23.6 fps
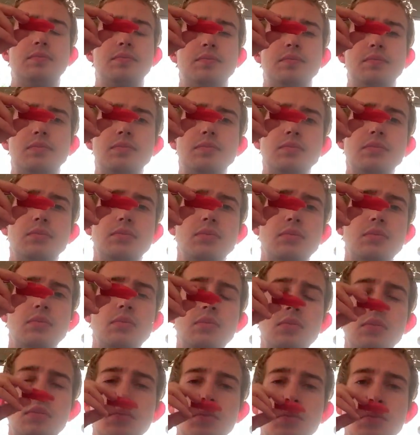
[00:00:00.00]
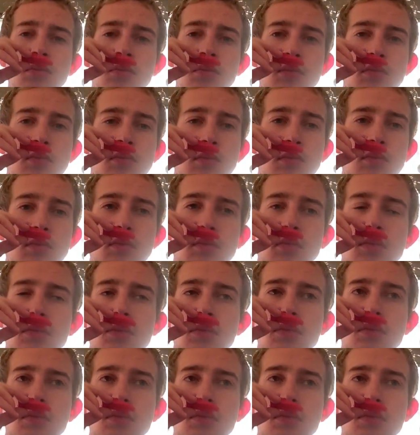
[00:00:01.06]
(silence)